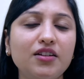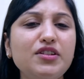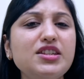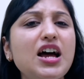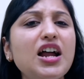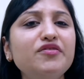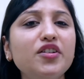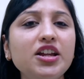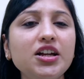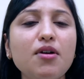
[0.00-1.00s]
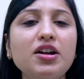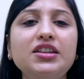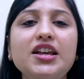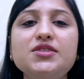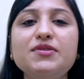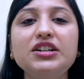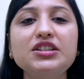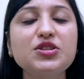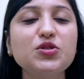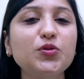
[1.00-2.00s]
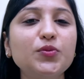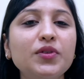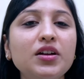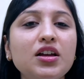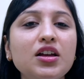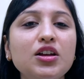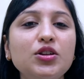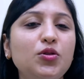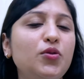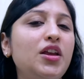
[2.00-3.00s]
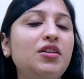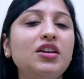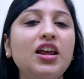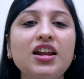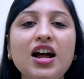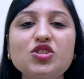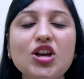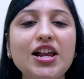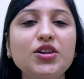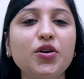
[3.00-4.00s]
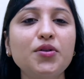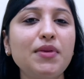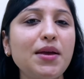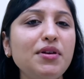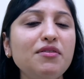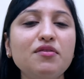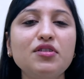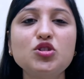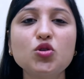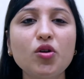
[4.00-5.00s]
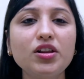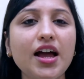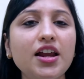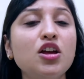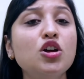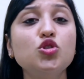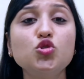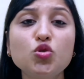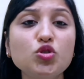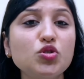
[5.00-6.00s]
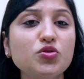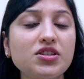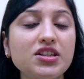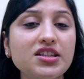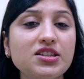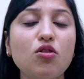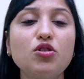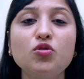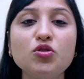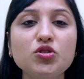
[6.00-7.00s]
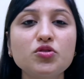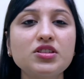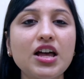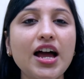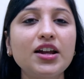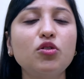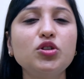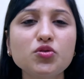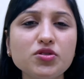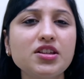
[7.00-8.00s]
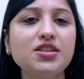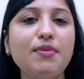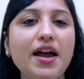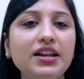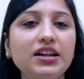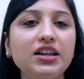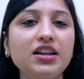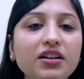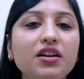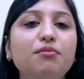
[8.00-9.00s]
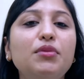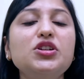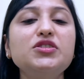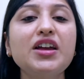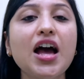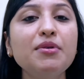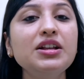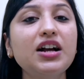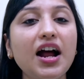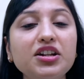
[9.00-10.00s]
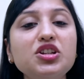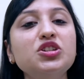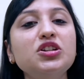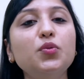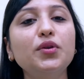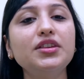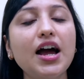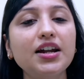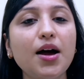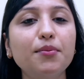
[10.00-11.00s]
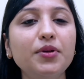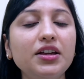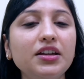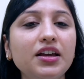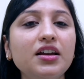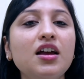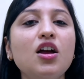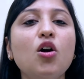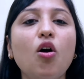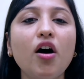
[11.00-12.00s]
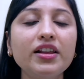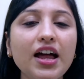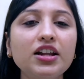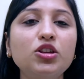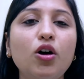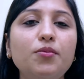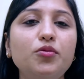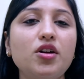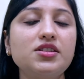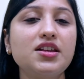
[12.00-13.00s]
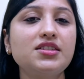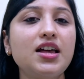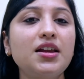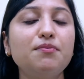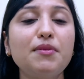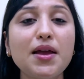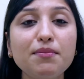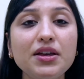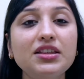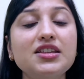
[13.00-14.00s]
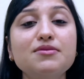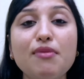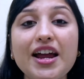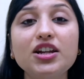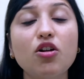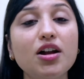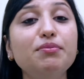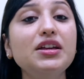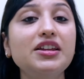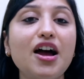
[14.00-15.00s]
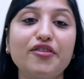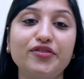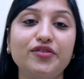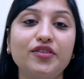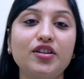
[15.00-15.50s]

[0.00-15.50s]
We start fearing about things we consume. You know, in our childhood, maybe we were told that don't use this or don't use that or use this sparingly, because we have been conditioned with that upbringing or that thought process that maybe this might not be enough